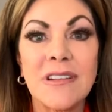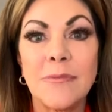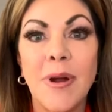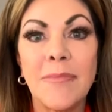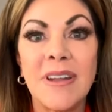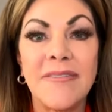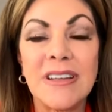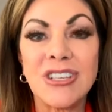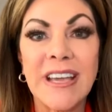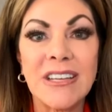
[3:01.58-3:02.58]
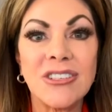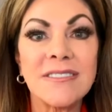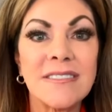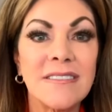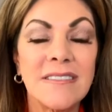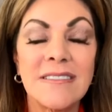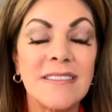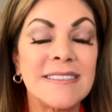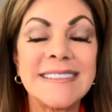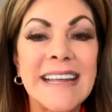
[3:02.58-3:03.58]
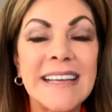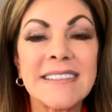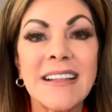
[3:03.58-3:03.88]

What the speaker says: the Department of Education states